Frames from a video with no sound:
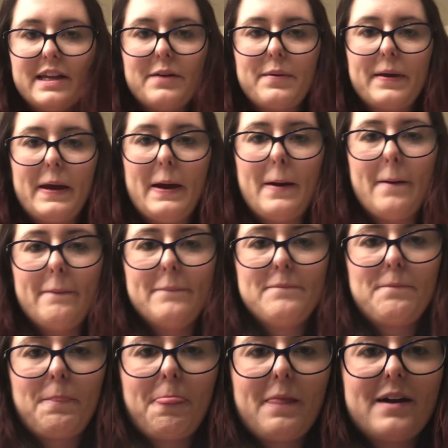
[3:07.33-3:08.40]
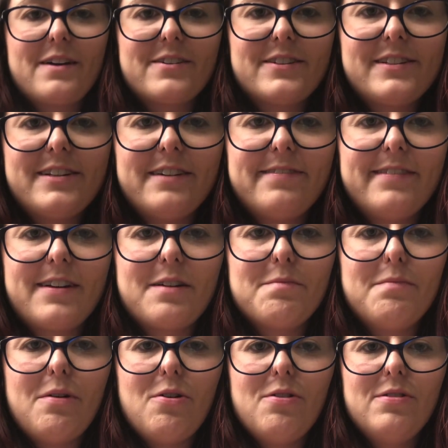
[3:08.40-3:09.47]
there we go. Got our stuff in our
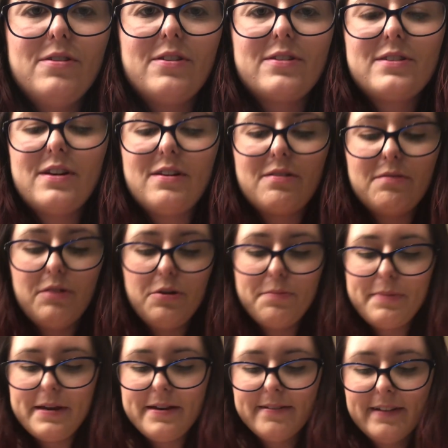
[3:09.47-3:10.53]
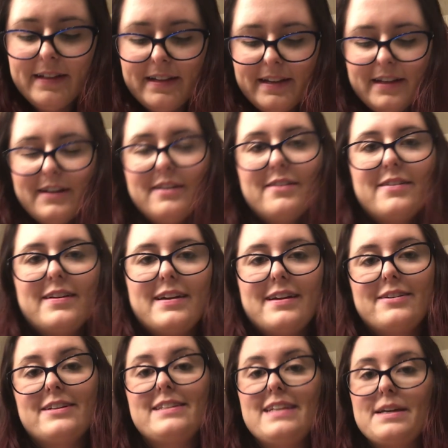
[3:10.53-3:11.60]
bowl. It looks all gloopy. I'm
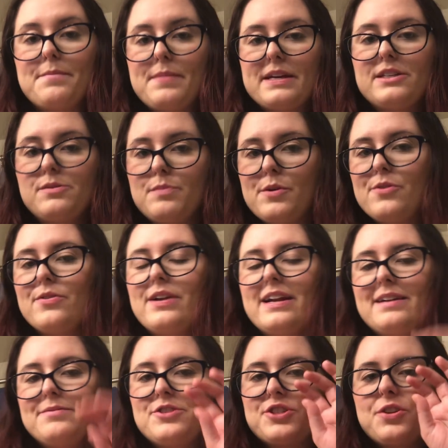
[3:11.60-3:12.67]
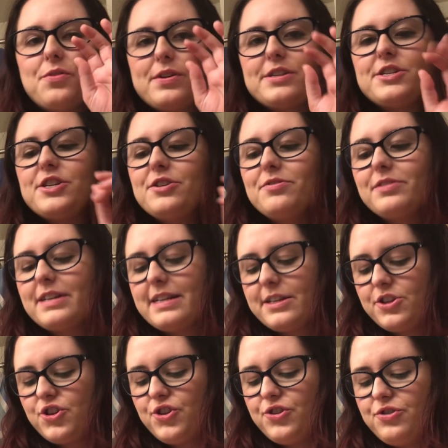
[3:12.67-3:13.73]
going to take a big spoon and I'm just going to use
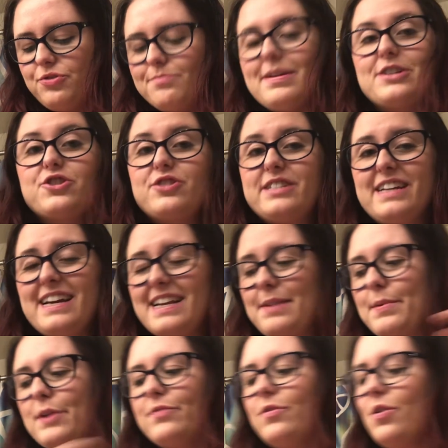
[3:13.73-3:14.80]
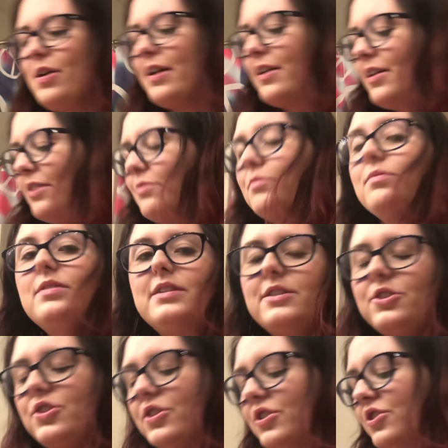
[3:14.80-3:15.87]
it to measure a tiny bit of water.
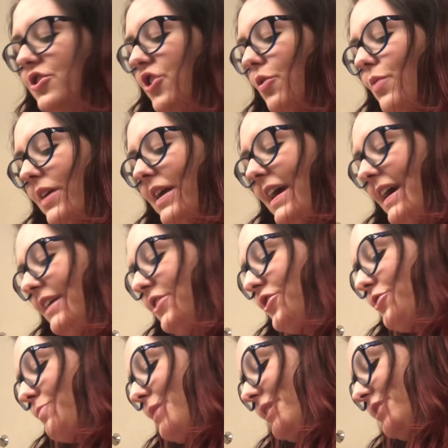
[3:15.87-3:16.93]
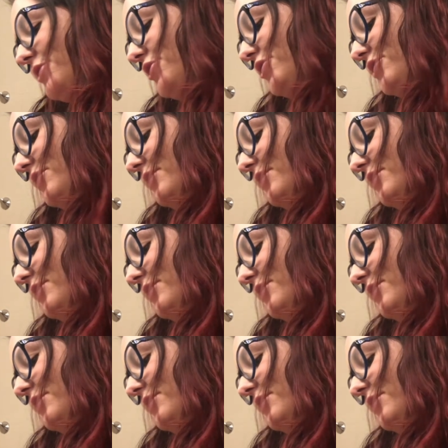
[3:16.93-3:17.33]
Don't want to add too much.